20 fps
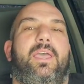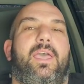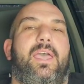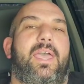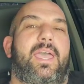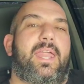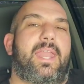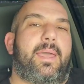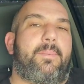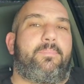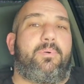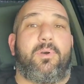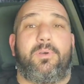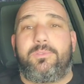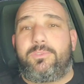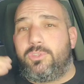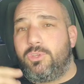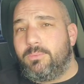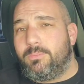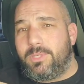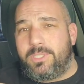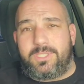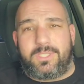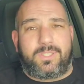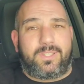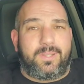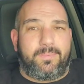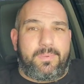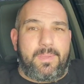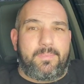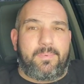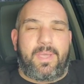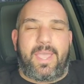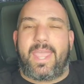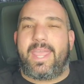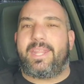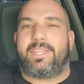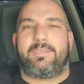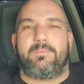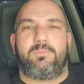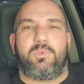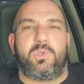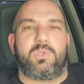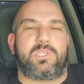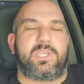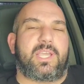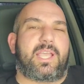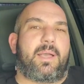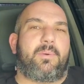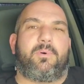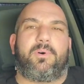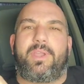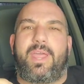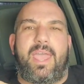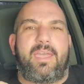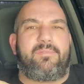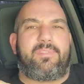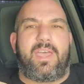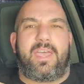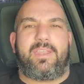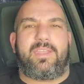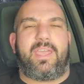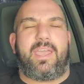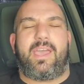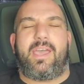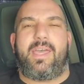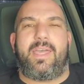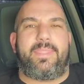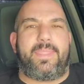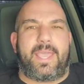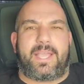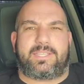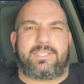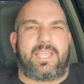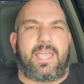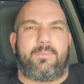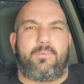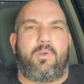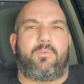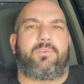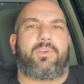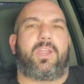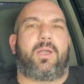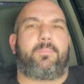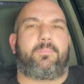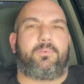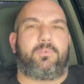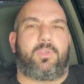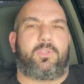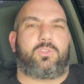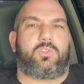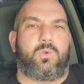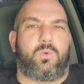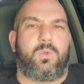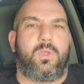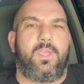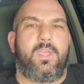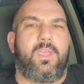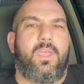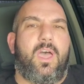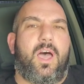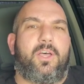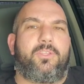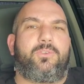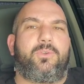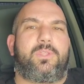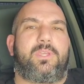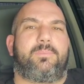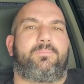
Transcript: And I put too much, people hated the music. I won't have that now. Next time over it, I'll do the